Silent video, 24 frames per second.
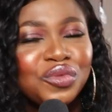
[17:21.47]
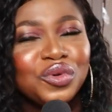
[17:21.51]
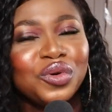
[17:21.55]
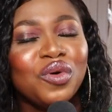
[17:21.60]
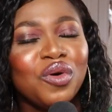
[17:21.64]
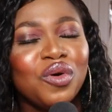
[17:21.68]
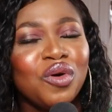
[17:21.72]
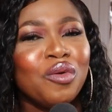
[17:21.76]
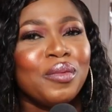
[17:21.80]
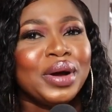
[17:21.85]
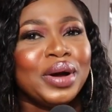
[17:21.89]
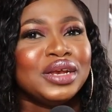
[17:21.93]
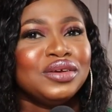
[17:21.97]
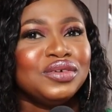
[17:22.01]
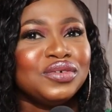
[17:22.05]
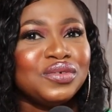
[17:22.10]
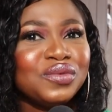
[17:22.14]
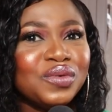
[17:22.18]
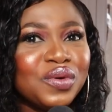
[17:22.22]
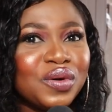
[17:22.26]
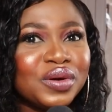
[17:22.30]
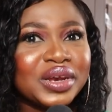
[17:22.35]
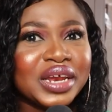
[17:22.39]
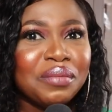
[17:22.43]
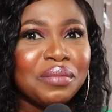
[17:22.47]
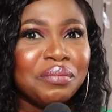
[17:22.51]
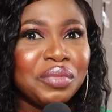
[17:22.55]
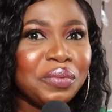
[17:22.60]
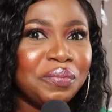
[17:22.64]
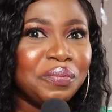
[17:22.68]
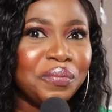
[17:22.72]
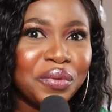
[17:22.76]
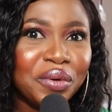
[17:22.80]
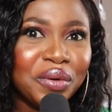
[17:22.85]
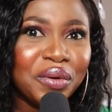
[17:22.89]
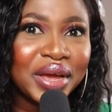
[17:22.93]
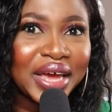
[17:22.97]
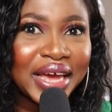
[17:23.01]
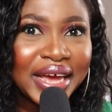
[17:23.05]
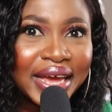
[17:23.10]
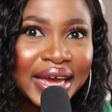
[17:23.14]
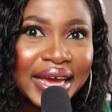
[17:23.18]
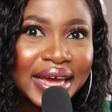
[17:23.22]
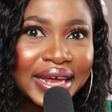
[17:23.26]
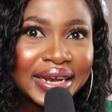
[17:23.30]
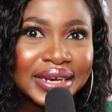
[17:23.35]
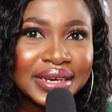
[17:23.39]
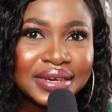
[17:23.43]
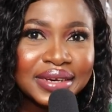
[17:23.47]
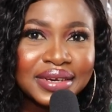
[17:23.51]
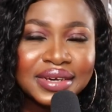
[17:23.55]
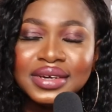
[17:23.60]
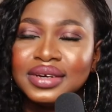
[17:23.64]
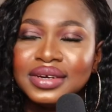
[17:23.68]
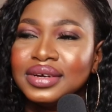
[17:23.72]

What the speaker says: Go home and do what? And be broke again?